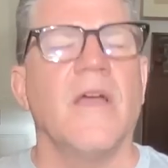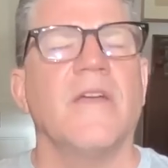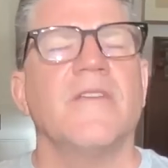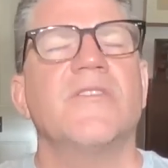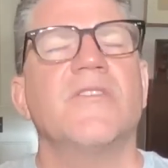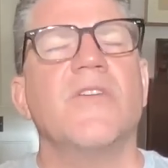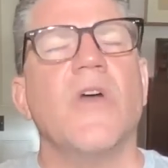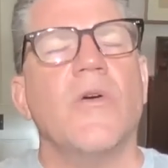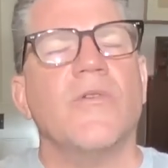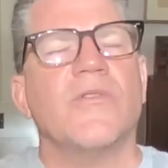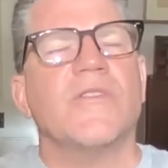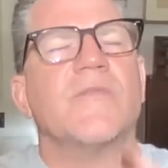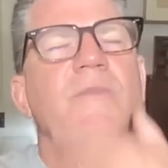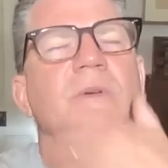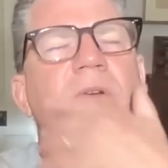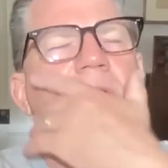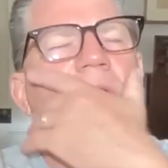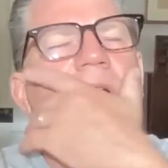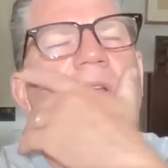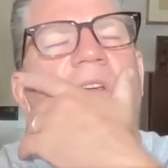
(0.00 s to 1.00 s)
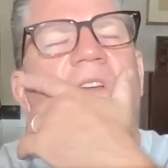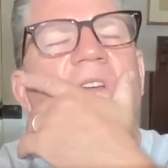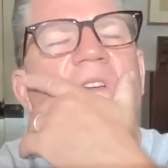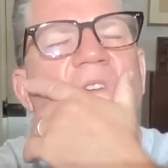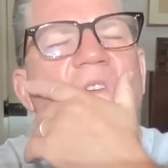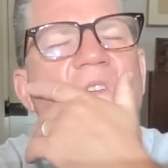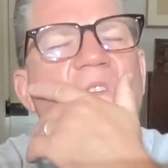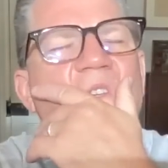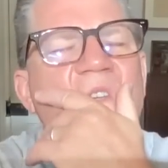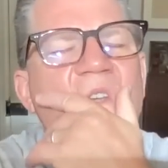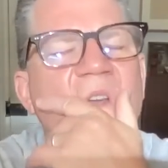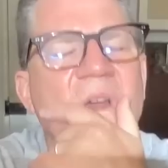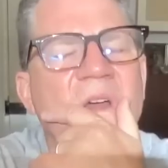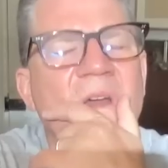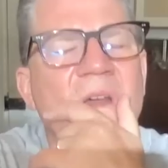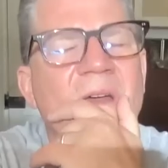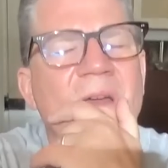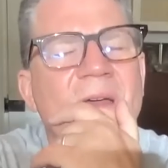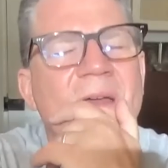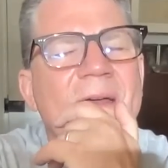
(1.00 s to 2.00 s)
So, Spirit, is
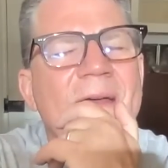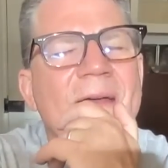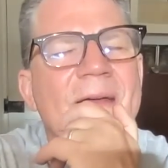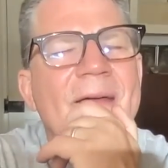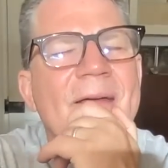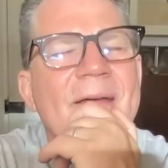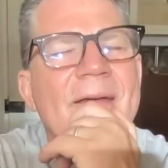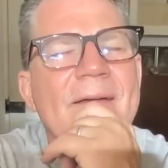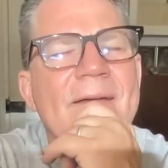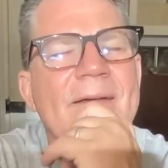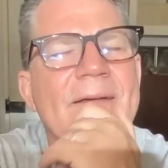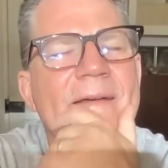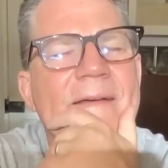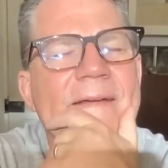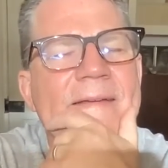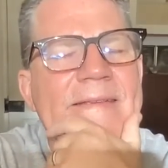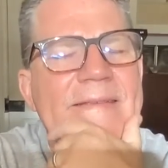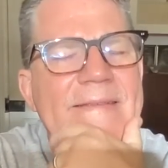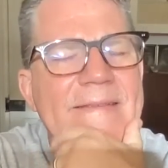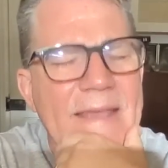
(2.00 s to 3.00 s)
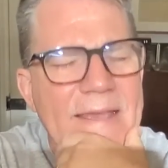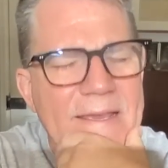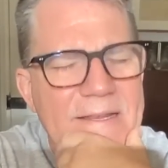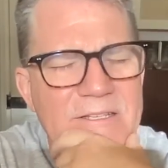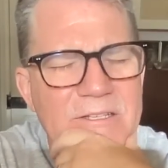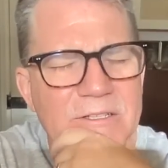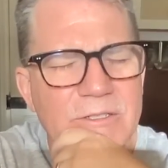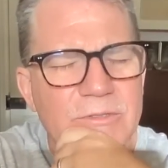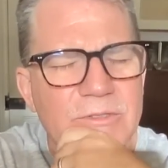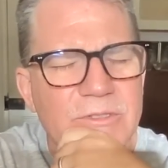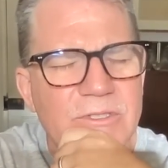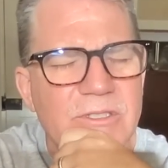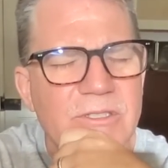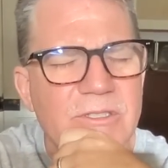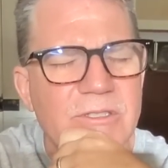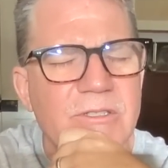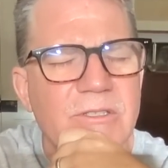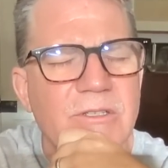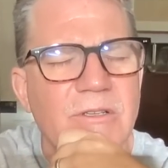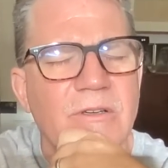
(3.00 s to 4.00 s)

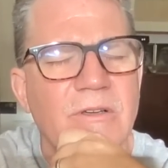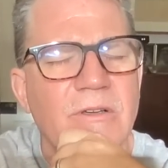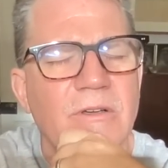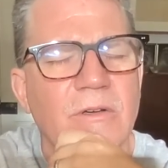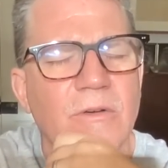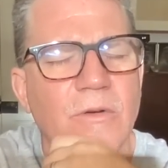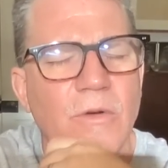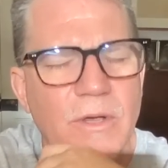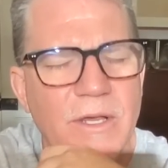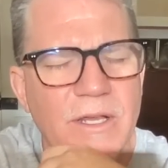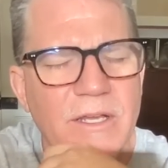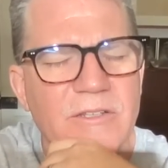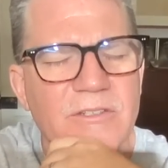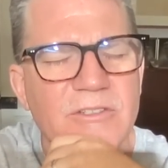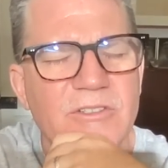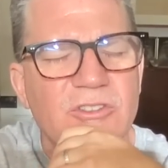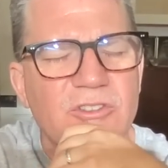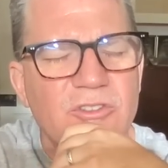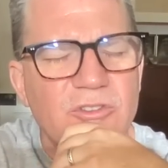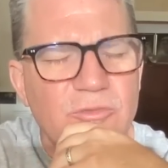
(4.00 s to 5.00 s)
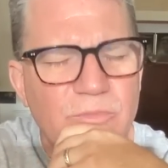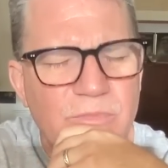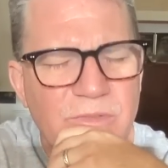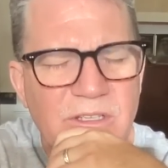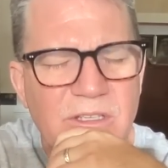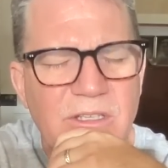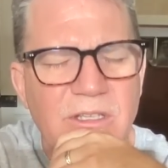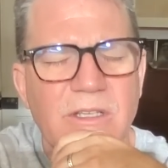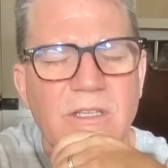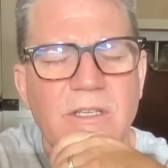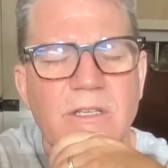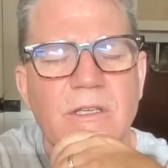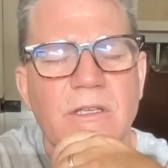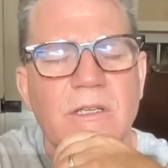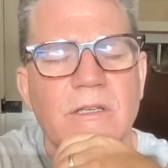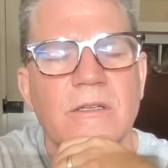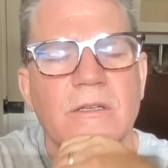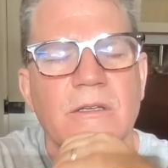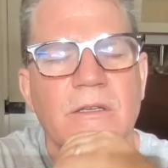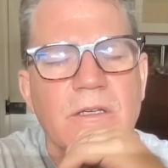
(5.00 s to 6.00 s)
Santos going to
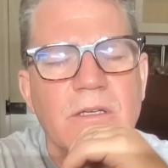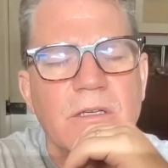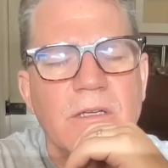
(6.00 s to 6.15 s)
be